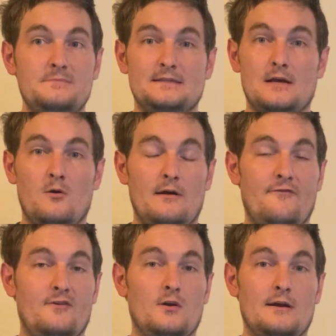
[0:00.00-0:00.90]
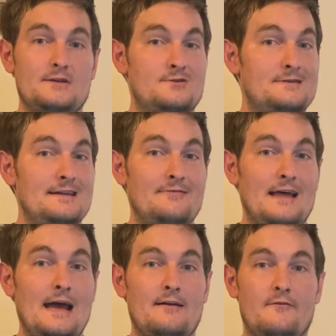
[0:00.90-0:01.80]
So if you're interested in
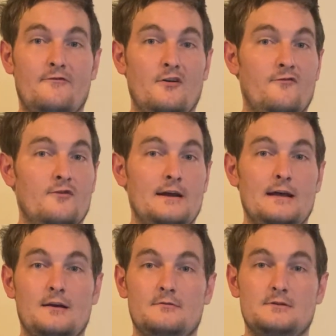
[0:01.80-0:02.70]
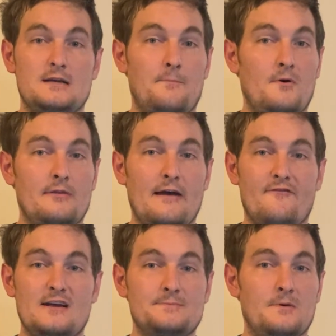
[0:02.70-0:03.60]
that, feel free to jump on that
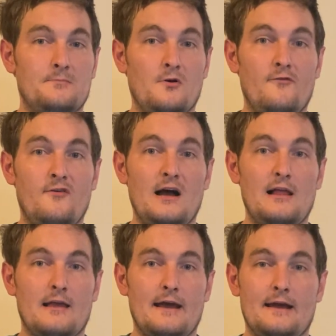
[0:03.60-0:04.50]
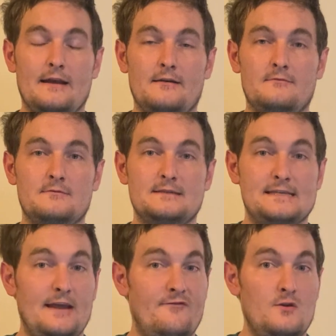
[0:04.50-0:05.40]
Facebook profile and
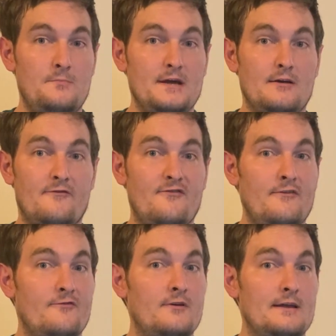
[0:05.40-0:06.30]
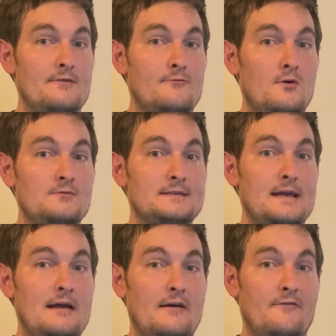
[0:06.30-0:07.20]
see if you'd be a good fit for any of the roles
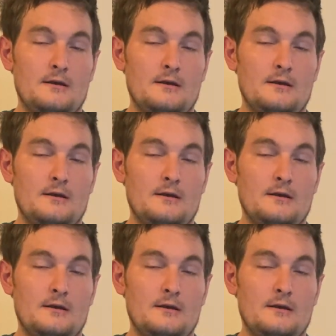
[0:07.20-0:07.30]
they have.